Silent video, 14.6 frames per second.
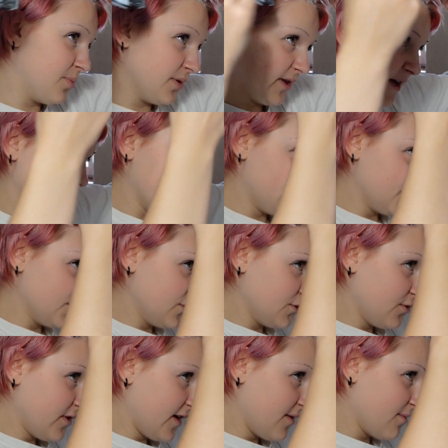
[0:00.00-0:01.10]
planned to do
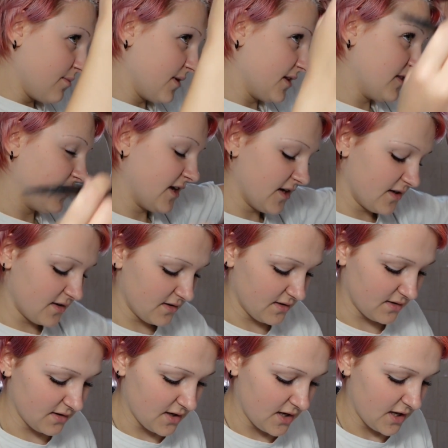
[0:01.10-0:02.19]
them, but then
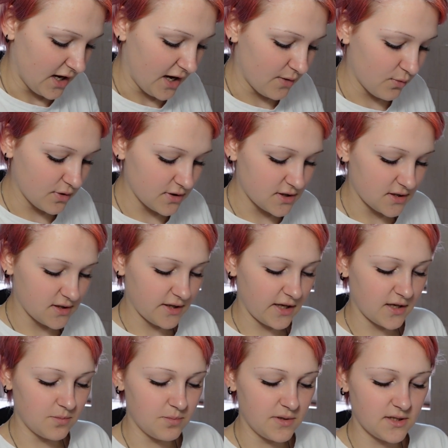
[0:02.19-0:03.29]
I wanted
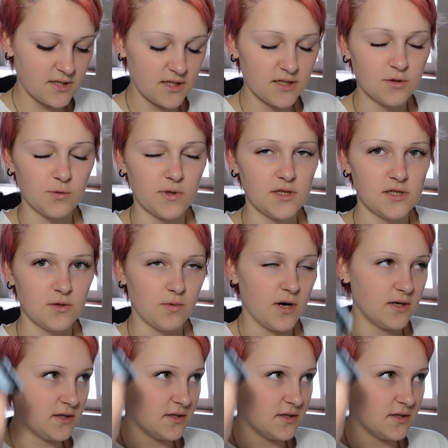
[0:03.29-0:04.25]
like BT21